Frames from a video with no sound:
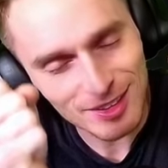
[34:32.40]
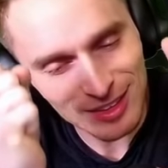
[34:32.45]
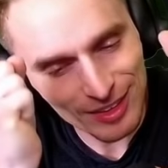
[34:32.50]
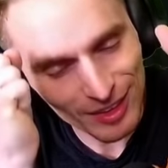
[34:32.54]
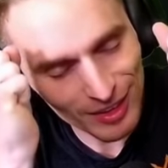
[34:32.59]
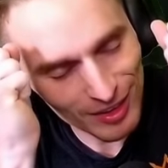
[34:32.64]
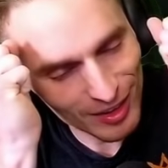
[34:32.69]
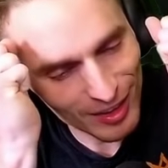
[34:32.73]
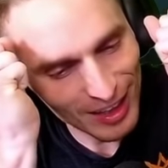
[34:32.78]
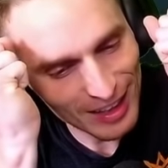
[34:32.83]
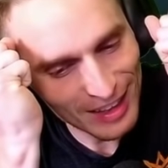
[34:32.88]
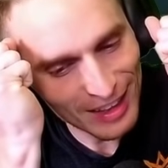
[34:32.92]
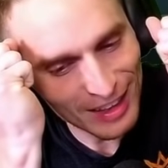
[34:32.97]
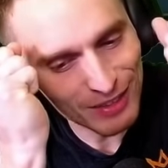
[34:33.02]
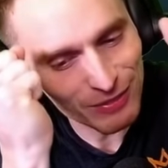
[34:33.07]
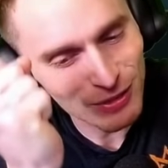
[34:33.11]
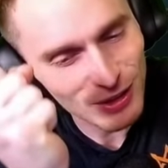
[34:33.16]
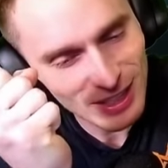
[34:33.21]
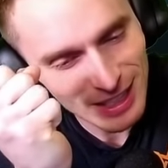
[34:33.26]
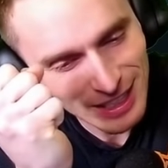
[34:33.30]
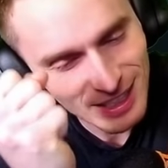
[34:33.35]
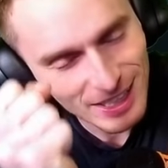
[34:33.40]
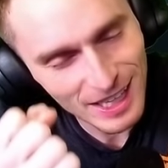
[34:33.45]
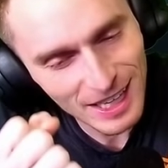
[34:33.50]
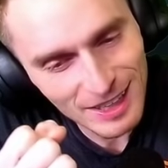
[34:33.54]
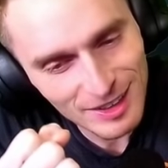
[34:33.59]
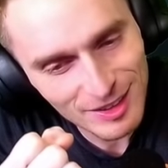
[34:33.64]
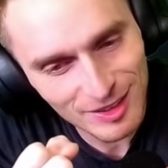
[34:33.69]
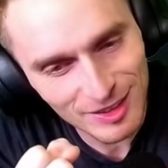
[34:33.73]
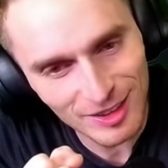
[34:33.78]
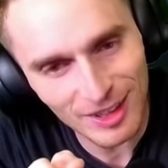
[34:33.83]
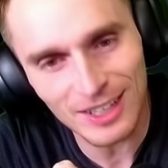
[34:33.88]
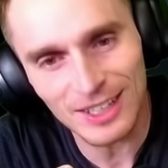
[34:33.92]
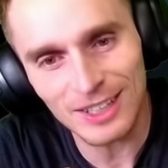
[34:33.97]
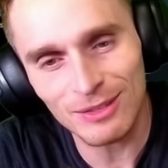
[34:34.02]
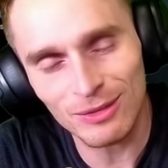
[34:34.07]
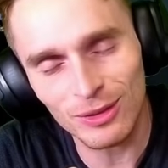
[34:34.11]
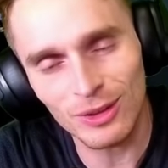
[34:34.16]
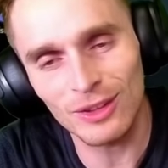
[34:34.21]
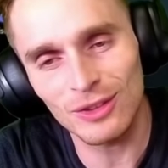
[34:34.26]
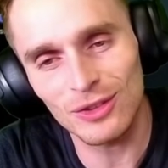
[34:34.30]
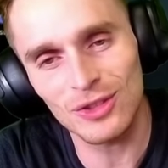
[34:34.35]
This is like the fucking case study
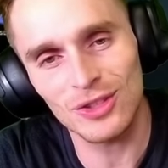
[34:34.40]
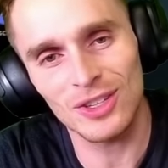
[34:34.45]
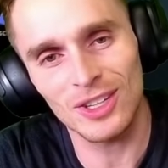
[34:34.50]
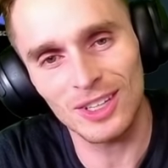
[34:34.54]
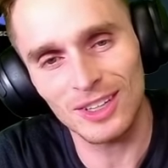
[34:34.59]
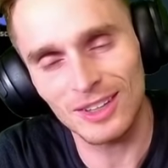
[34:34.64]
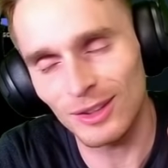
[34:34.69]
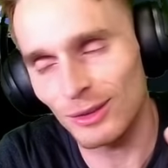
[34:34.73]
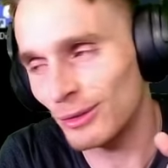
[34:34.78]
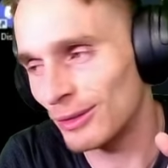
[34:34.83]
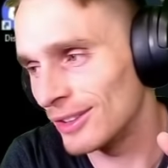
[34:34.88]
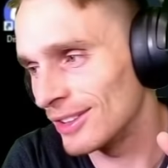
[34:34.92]
for this shit, dude.